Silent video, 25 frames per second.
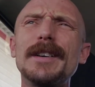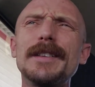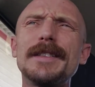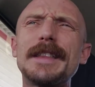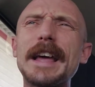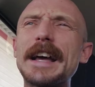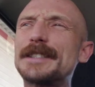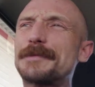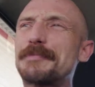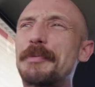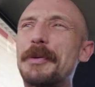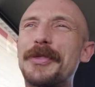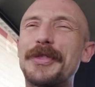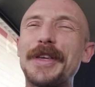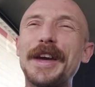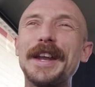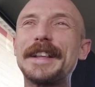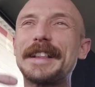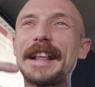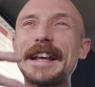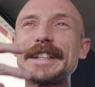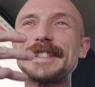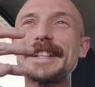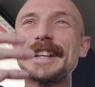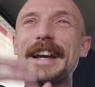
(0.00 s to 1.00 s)
that's
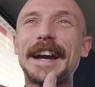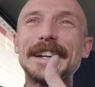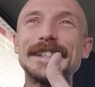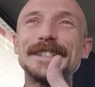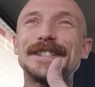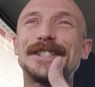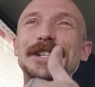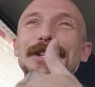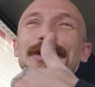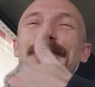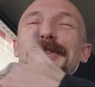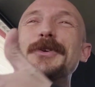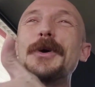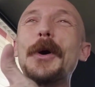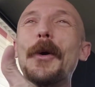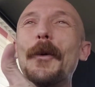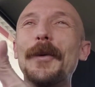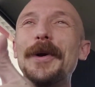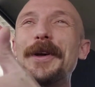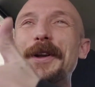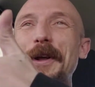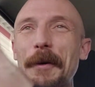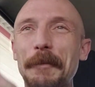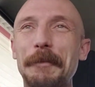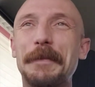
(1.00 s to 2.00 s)
pathetic that's the kind of shit you
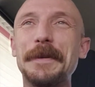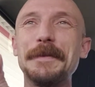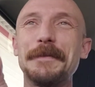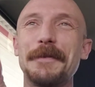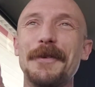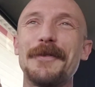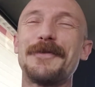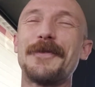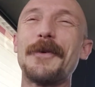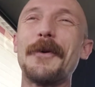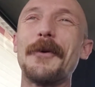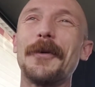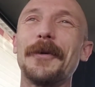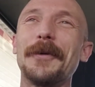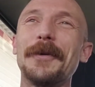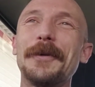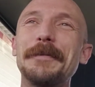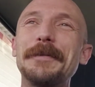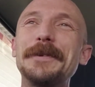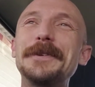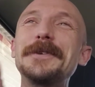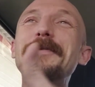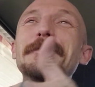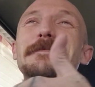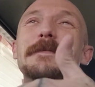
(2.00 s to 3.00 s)
go in on people for
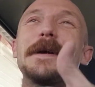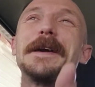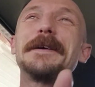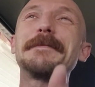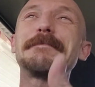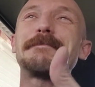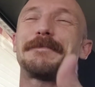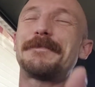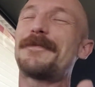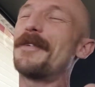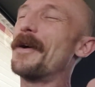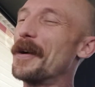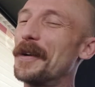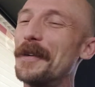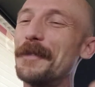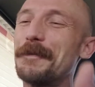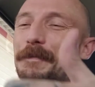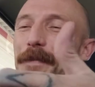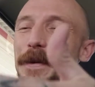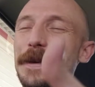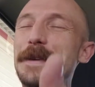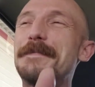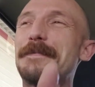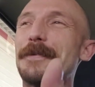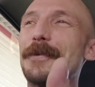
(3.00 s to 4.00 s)
i mean you make fun
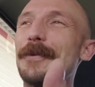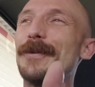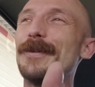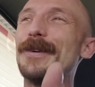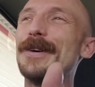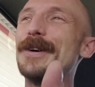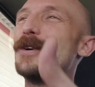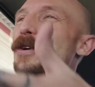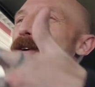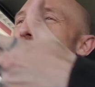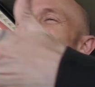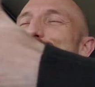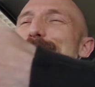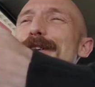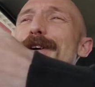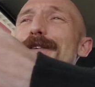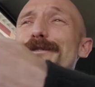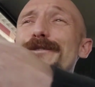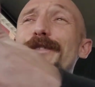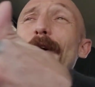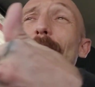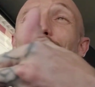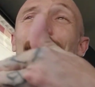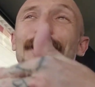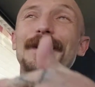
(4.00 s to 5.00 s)
of people who have
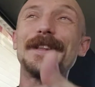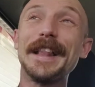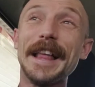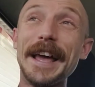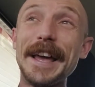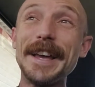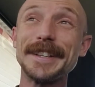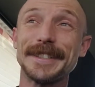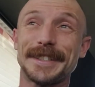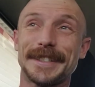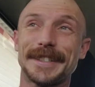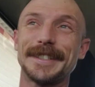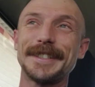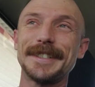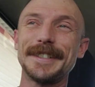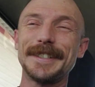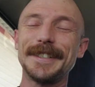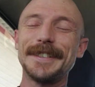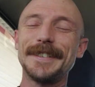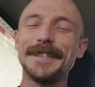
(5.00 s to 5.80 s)
done far less